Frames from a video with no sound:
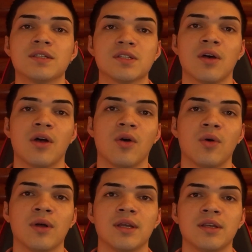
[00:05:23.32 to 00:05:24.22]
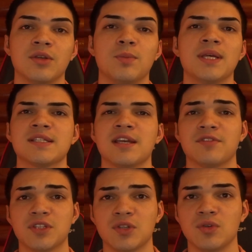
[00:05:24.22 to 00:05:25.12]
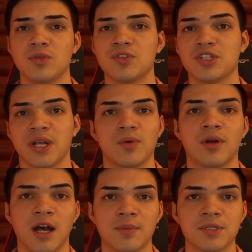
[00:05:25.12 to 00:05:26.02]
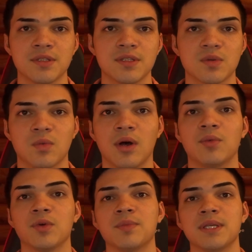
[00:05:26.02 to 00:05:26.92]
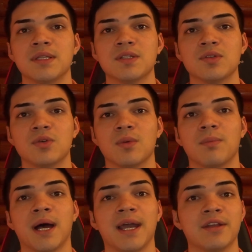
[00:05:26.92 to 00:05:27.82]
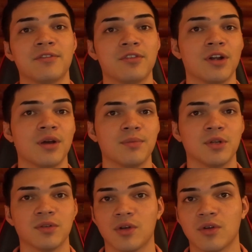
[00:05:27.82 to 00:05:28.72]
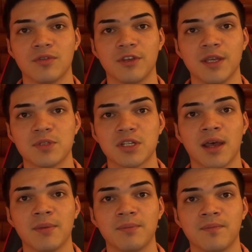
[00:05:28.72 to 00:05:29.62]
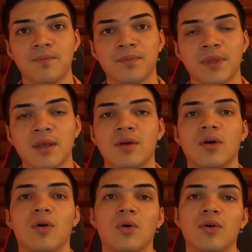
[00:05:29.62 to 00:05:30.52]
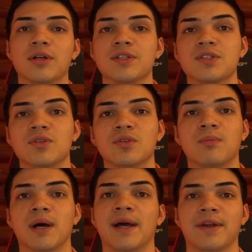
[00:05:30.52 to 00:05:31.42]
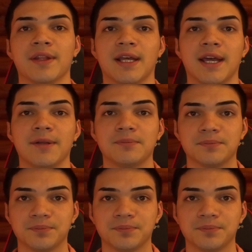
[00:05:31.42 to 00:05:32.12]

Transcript: So you basically have two general options. One would be to buy it from your local vape shop or to buy it online.